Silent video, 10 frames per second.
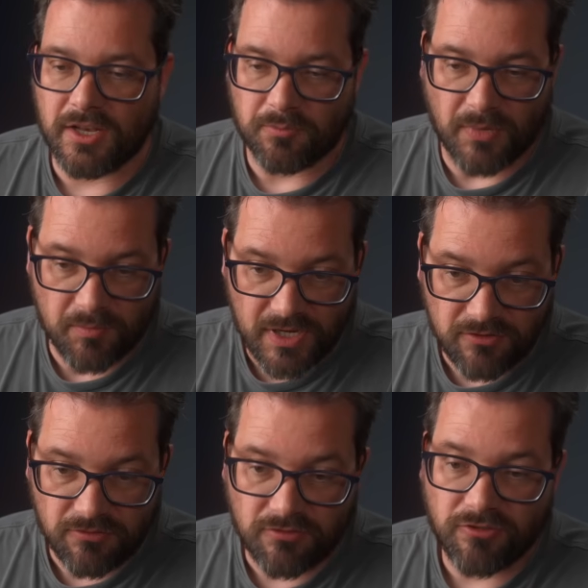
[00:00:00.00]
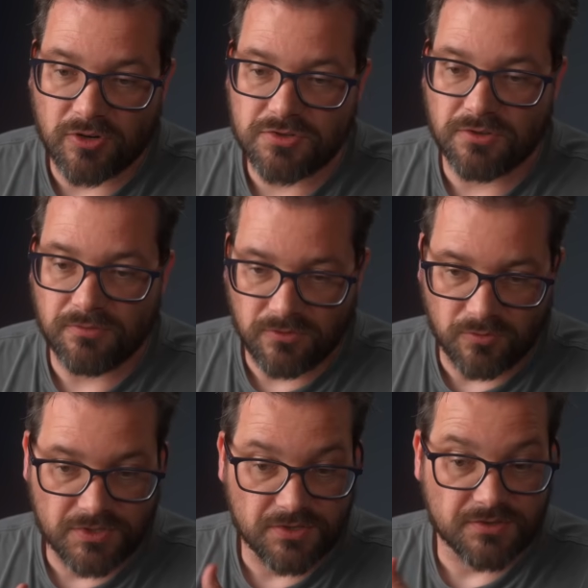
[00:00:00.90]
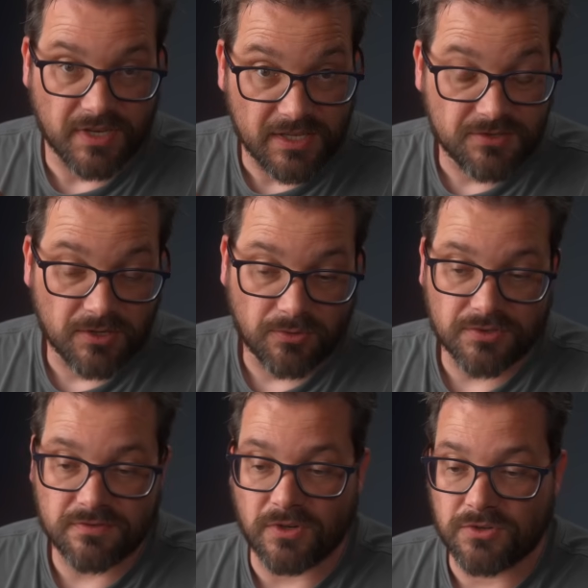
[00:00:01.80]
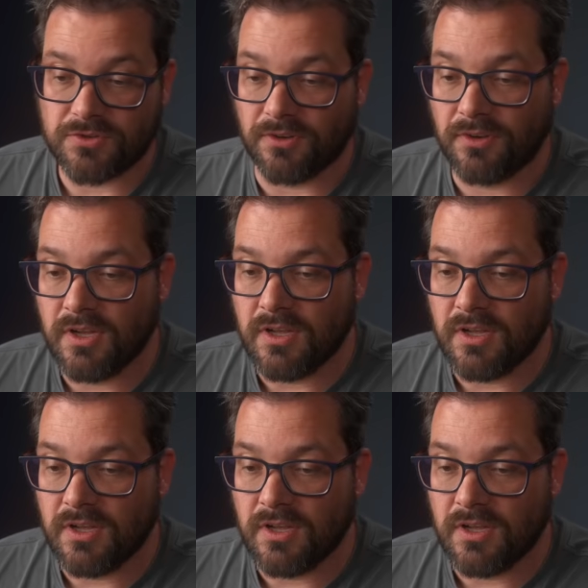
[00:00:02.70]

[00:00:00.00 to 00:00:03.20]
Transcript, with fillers: And my main function, which is an asynchronous function,